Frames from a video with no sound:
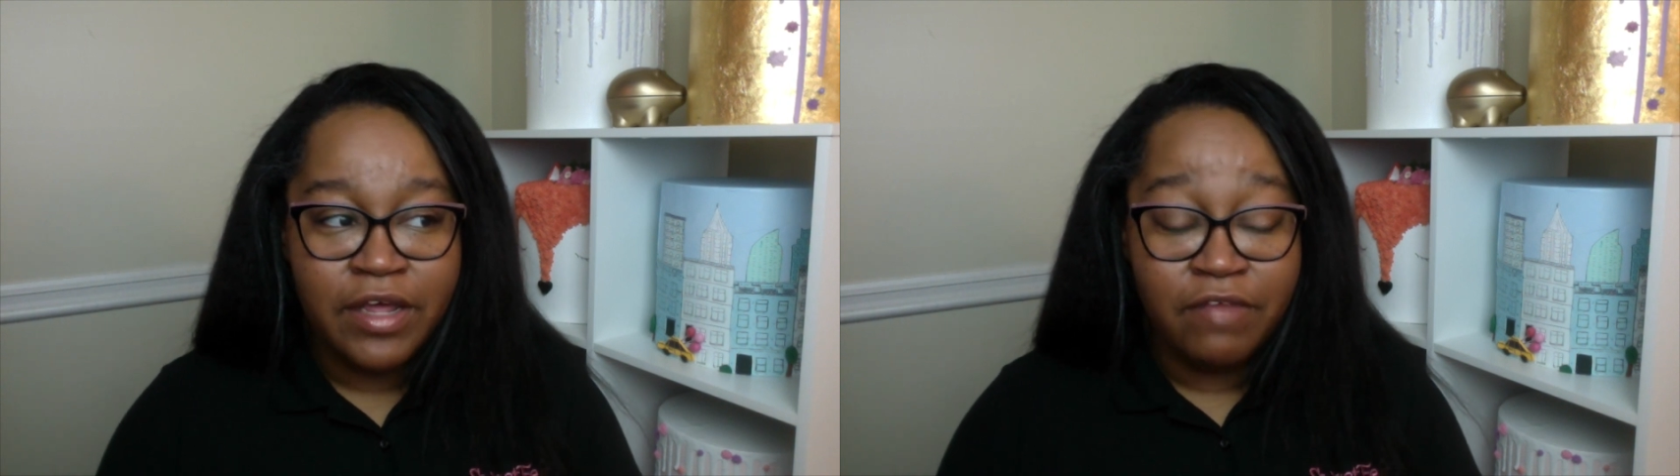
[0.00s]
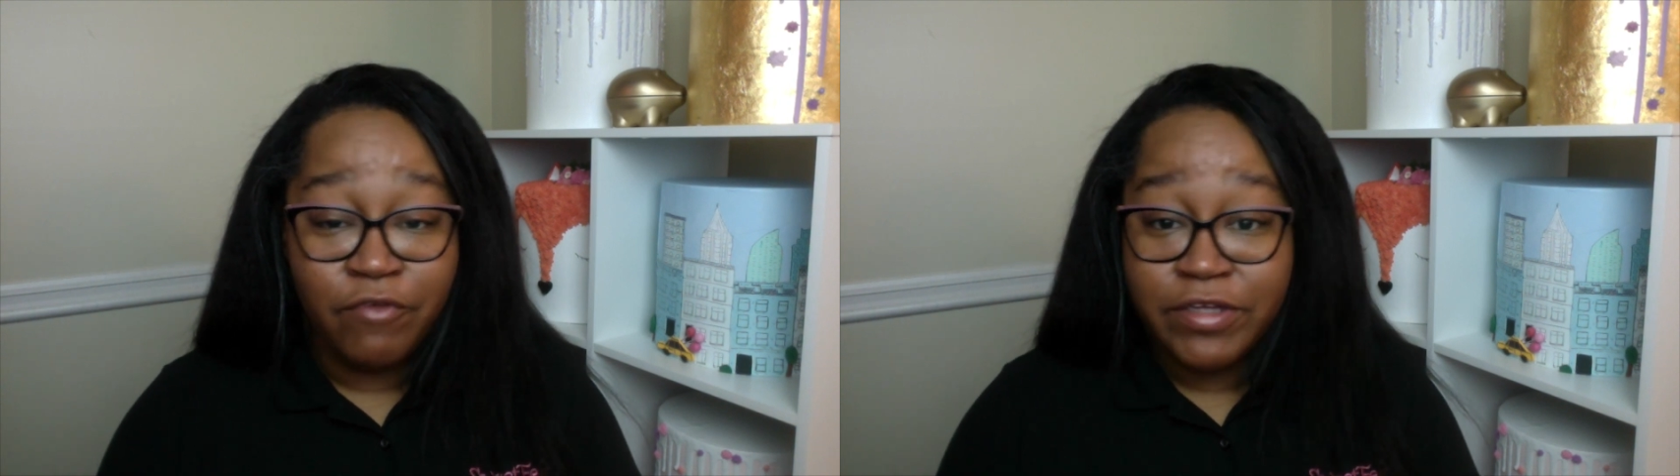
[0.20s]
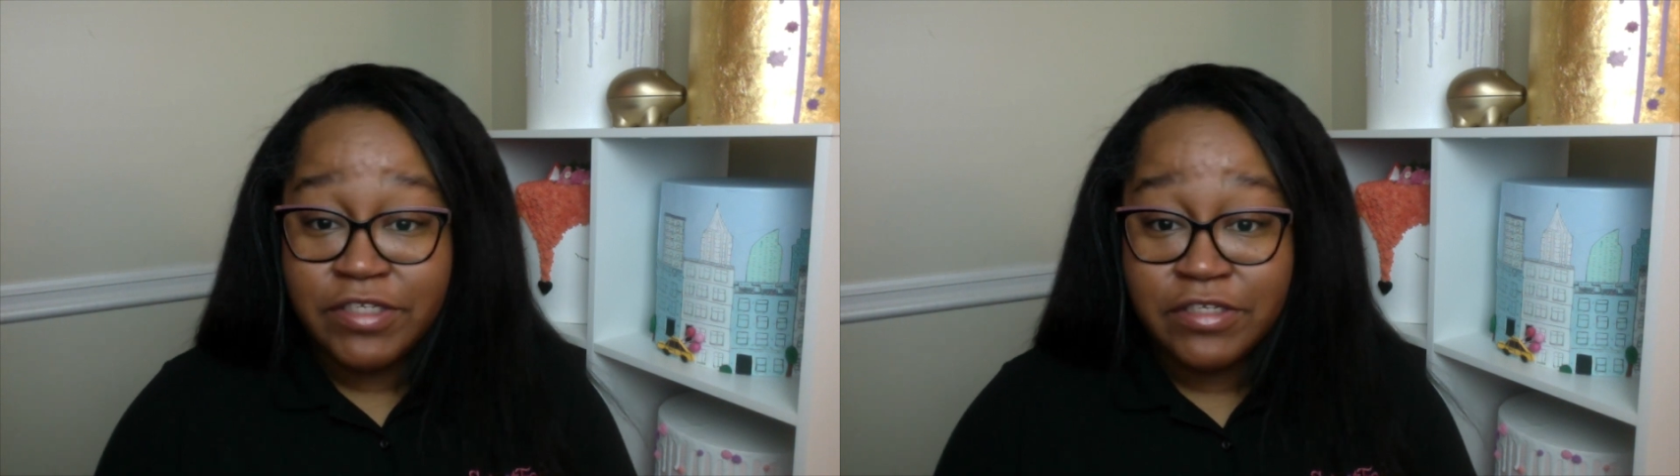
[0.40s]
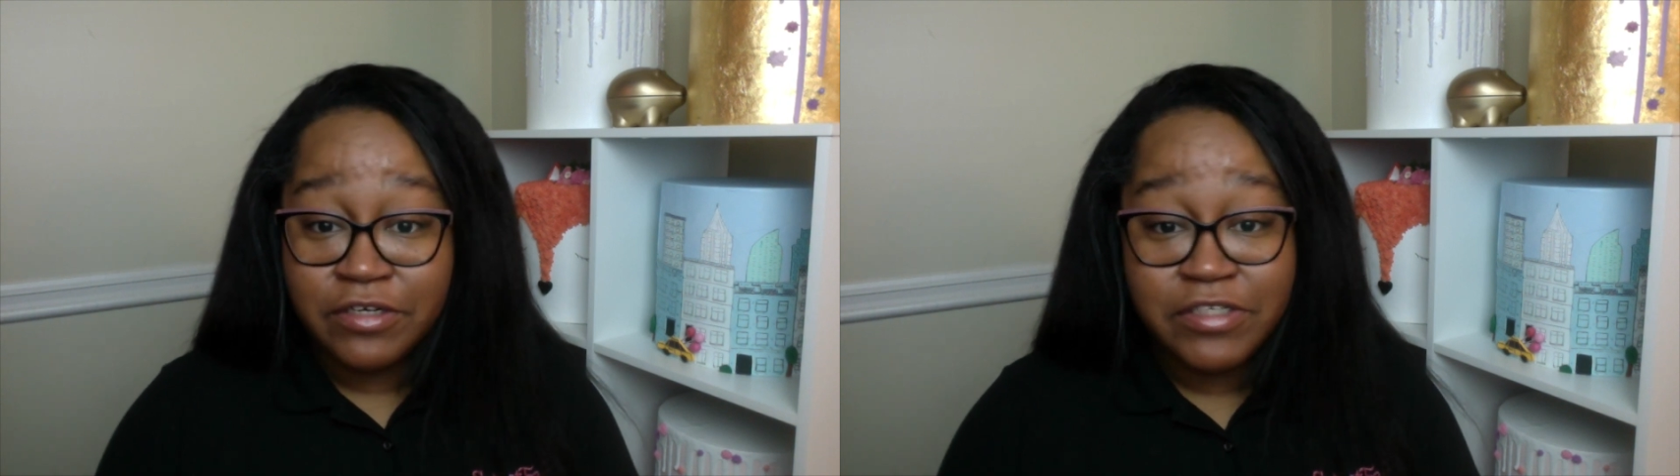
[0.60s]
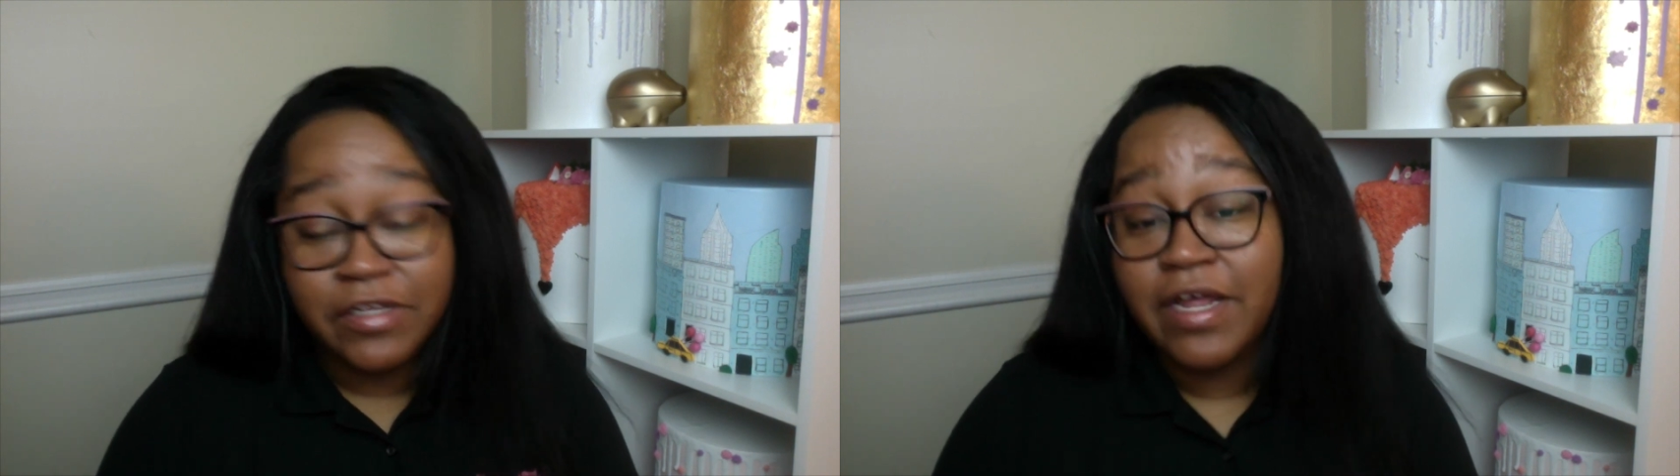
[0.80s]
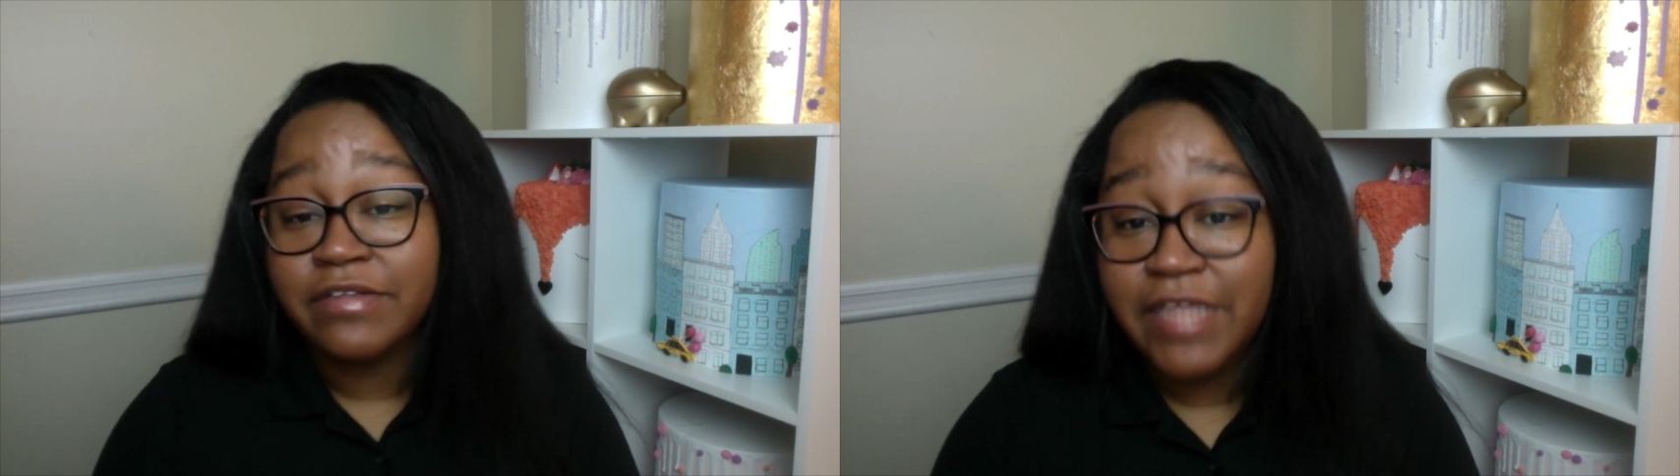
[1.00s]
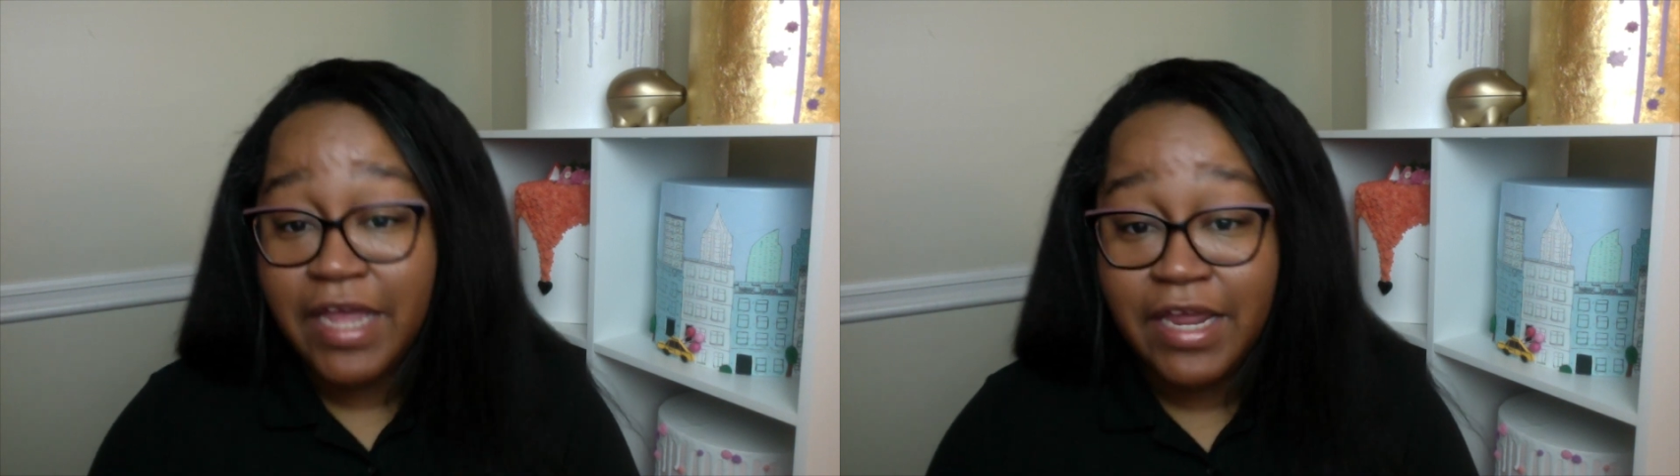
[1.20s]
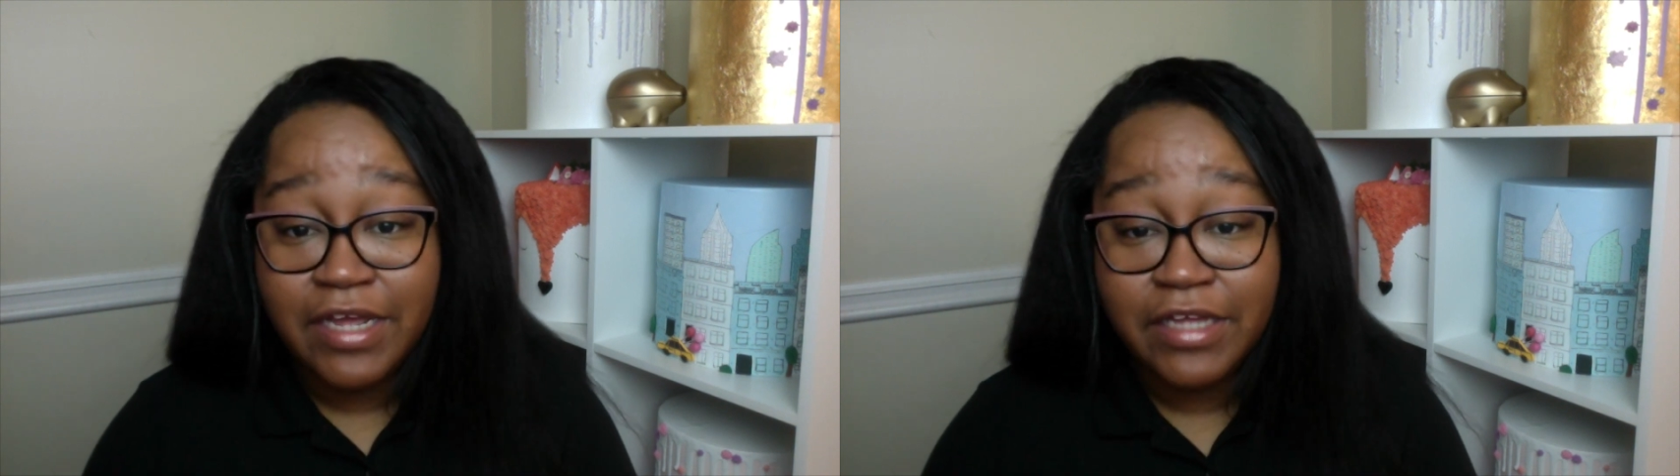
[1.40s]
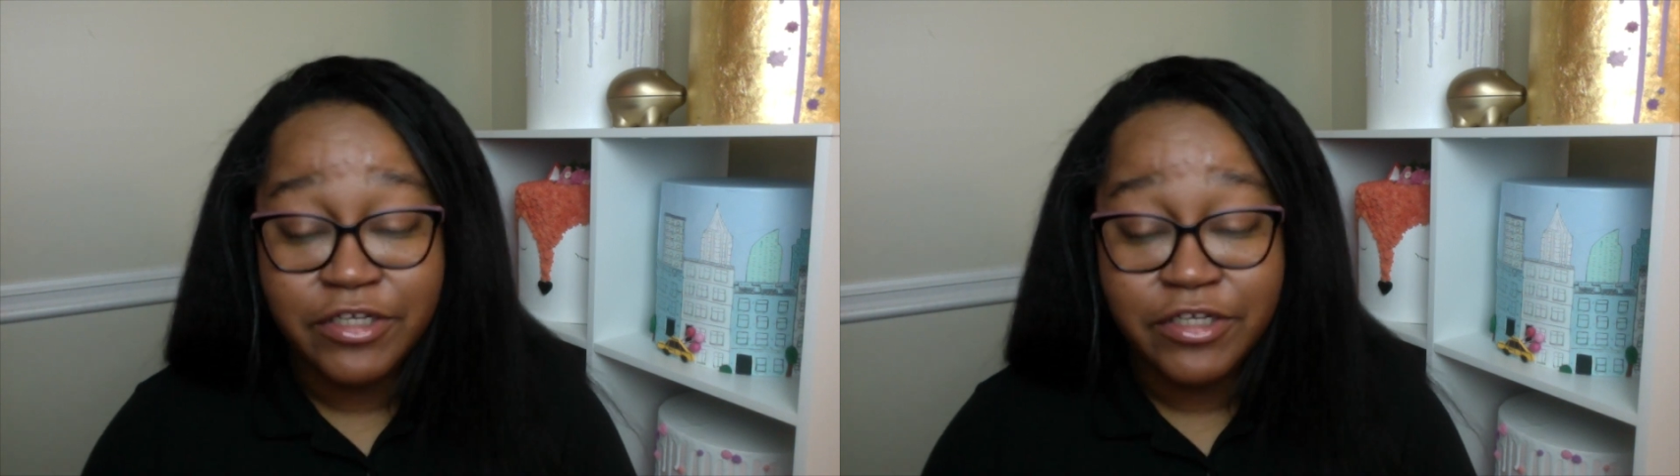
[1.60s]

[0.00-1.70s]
invoices are still outstanding.